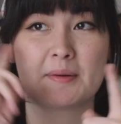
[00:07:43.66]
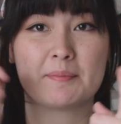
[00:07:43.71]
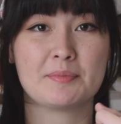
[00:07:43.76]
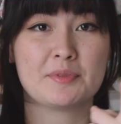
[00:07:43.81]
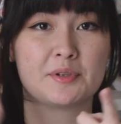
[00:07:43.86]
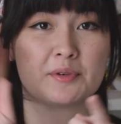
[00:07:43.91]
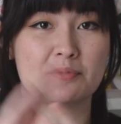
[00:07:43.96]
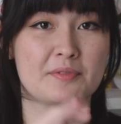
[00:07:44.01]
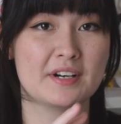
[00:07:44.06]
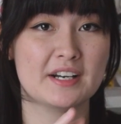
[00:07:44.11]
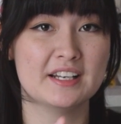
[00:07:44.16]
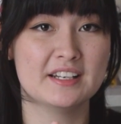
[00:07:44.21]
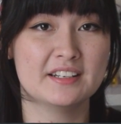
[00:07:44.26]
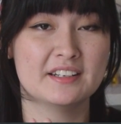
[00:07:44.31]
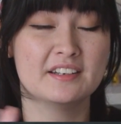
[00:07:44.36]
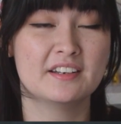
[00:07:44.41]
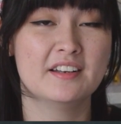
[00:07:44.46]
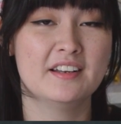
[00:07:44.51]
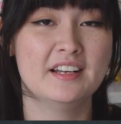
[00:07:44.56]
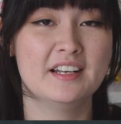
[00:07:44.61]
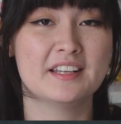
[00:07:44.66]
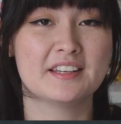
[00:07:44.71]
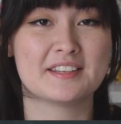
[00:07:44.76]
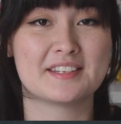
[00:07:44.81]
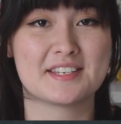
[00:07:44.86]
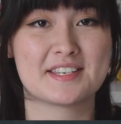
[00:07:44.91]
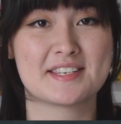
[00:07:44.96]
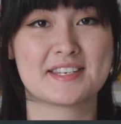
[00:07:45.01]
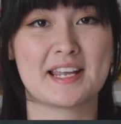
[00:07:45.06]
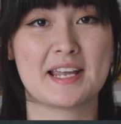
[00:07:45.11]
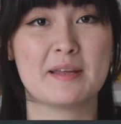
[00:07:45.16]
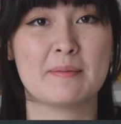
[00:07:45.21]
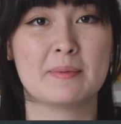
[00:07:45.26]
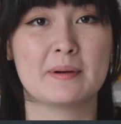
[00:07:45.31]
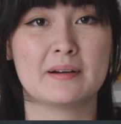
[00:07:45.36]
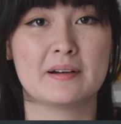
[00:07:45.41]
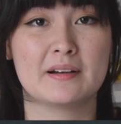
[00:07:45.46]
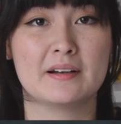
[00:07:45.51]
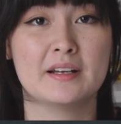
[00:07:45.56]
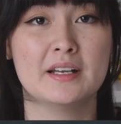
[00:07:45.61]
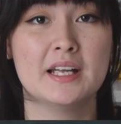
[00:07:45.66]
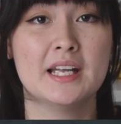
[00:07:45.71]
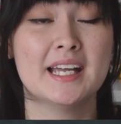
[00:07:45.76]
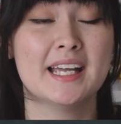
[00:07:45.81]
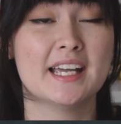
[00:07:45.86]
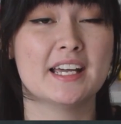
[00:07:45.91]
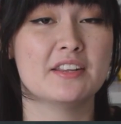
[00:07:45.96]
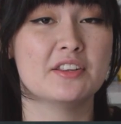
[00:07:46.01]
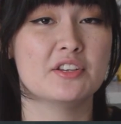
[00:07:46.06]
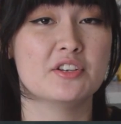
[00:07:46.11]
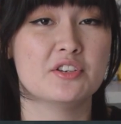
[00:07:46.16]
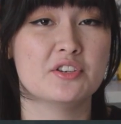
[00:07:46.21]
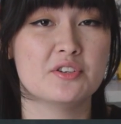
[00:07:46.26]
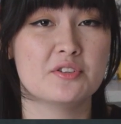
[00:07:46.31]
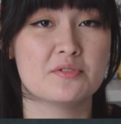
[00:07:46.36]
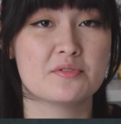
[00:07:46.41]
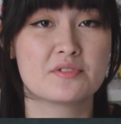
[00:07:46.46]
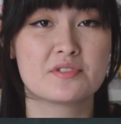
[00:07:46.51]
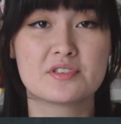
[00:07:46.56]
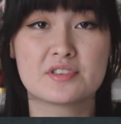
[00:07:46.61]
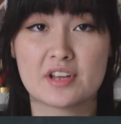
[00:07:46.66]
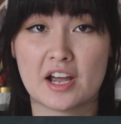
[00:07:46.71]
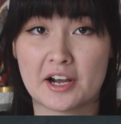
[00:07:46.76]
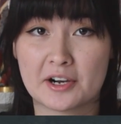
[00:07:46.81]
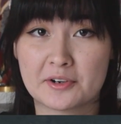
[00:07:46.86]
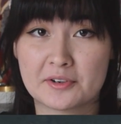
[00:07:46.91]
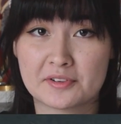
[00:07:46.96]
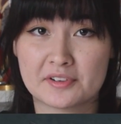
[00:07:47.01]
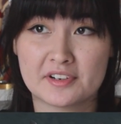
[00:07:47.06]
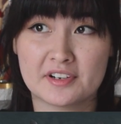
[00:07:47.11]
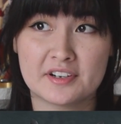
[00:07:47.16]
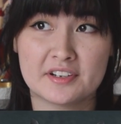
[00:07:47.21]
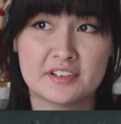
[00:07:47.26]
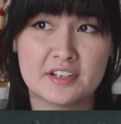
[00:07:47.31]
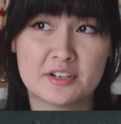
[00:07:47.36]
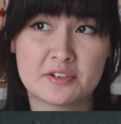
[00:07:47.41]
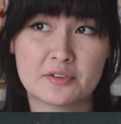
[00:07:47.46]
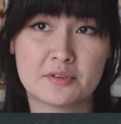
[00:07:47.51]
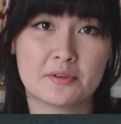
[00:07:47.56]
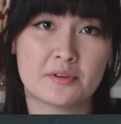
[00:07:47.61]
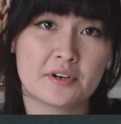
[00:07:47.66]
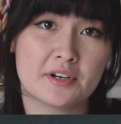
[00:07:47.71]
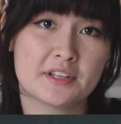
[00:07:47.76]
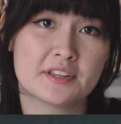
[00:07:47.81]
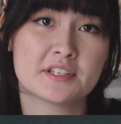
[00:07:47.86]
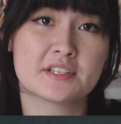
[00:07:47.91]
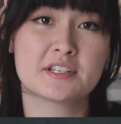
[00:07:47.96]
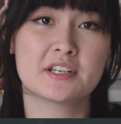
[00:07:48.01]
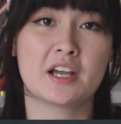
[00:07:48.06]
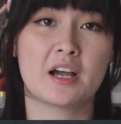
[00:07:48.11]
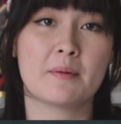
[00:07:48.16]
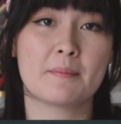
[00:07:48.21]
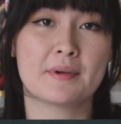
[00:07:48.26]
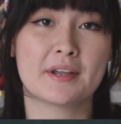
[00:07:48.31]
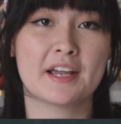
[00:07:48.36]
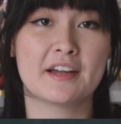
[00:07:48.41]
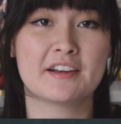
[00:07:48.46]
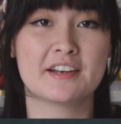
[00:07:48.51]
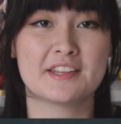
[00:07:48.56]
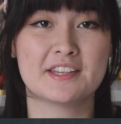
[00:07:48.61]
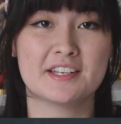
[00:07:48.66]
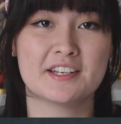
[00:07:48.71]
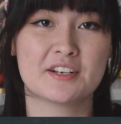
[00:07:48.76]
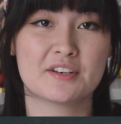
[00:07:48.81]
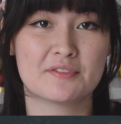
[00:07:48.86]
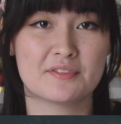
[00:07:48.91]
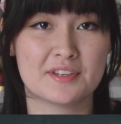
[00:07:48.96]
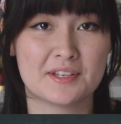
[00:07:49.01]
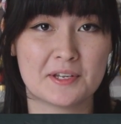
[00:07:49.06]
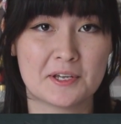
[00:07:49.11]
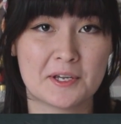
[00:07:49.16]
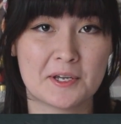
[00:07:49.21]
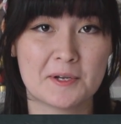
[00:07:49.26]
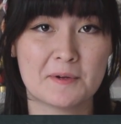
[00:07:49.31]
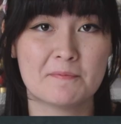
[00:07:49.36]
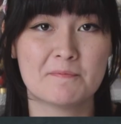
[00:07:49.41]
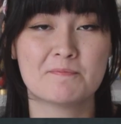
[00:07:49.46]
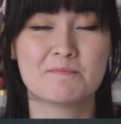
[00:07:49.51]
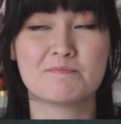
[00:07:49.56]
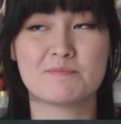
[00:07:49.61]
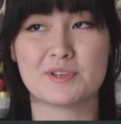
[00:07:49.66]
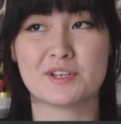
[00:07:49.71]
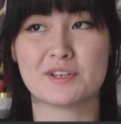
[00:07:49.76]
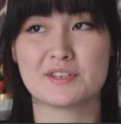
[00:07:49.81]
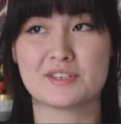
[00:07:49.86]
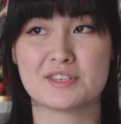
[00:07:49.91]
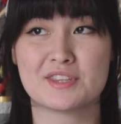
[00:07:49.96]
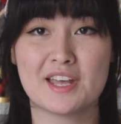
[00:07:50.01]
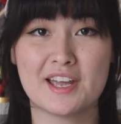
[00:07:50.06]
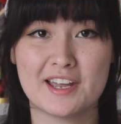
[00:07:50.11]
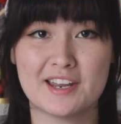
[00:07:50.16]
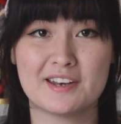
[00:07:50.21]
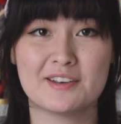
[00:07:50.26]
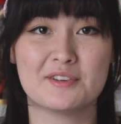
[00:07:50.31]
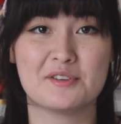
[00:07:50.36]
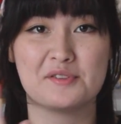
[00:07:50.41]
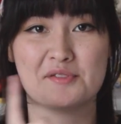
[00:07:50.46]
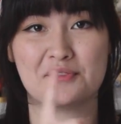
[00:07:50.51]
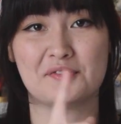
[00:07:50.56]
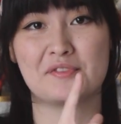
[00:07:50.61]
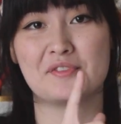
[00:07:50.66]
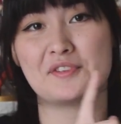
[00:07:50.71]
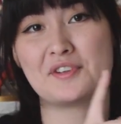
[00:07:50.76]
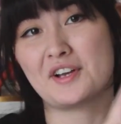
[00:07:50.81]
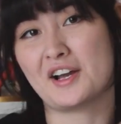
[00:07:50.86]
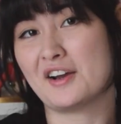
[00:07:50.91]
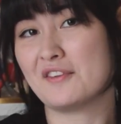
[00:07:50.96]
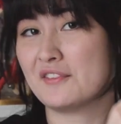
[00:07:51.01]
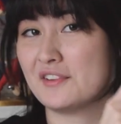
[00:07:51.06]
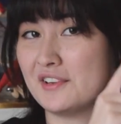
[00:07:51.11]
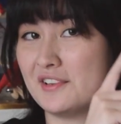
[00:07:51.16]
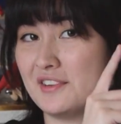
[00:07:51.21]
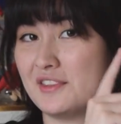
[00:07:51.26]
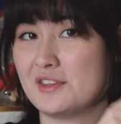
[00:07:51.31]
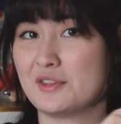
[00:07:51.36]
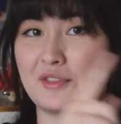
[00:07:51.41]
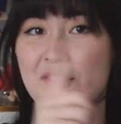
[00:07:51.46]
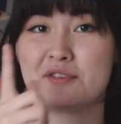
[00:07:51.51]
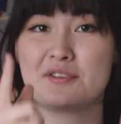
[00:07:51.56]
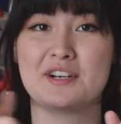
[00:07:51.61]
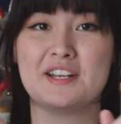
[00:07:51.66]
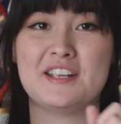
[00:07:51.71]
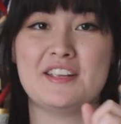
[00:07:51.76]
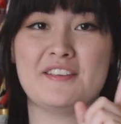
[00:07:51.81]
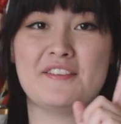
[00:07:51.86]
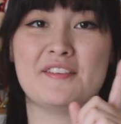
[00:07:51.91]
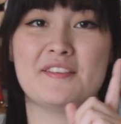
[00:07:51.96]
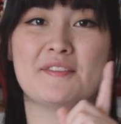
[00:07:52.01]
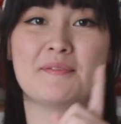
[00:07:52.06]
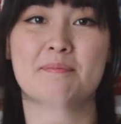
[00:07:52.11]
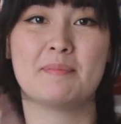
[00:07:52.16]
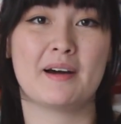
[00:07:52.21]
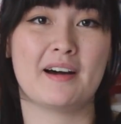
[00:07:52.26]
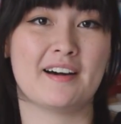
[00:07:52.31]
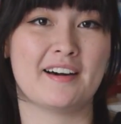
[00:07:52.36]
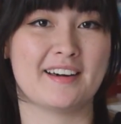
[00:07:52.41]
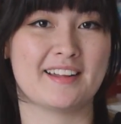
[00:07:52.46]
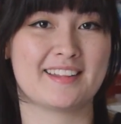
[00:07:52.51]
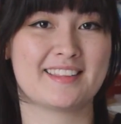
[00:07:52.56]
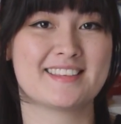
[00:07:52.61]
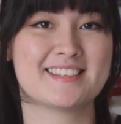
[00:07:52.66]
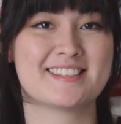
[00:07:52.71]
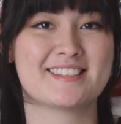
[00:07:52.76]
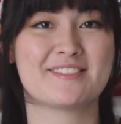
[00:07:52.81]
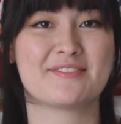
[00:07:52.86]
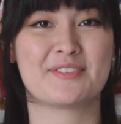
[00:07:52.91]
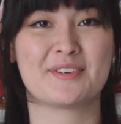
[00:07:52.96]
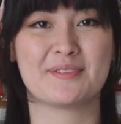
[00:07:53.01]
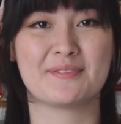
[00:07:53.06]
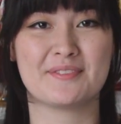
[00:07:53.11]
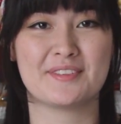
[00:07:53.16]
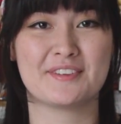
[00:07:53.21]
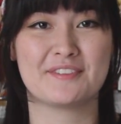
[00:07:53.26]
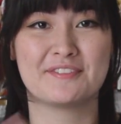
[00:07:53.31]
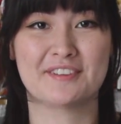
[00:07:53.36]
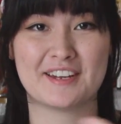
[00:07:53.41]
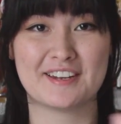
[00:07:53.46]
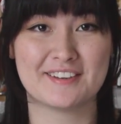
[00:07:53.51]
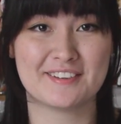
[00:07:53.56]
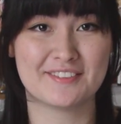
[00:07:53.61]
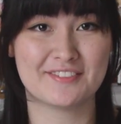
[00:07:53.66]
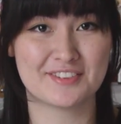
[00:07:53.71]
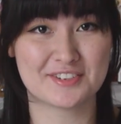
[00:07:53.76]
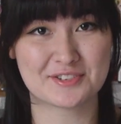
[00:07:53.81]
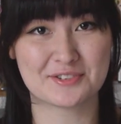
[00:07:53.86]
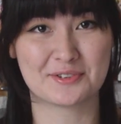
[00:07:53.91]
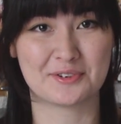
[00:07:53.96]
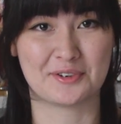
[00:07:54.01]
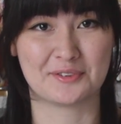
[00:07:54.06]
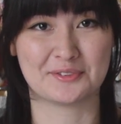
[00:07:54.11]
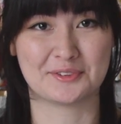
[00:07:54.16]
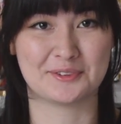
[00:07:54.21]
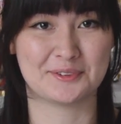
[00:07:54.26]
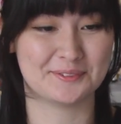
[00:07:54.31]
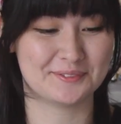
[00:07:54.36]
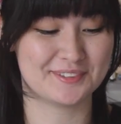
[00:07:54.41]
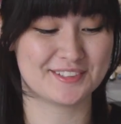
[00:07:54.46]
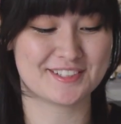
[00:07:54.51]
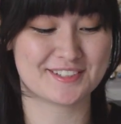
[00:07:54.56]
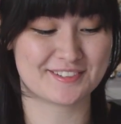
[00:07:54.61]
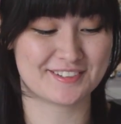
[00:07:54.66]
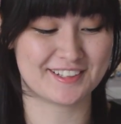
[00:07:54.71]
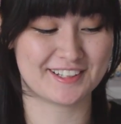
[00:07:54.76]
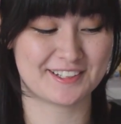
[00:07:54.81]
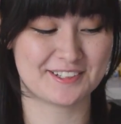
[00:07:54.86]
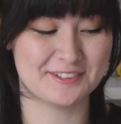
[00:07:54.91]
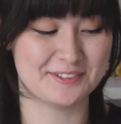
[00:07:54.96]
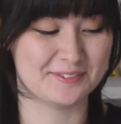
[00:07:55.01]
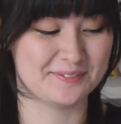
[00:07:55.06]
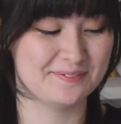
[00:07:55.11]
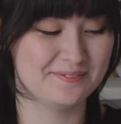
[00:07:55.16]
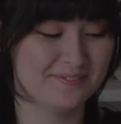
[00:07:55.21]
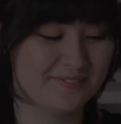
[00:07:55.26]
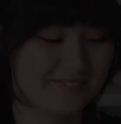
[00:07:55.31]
up the Rin, the Saber, and the new Sakura Nendoroid that's coming out at the end of the year, because then you've covered the 3 parts from the Fate visual novel, which is really cool.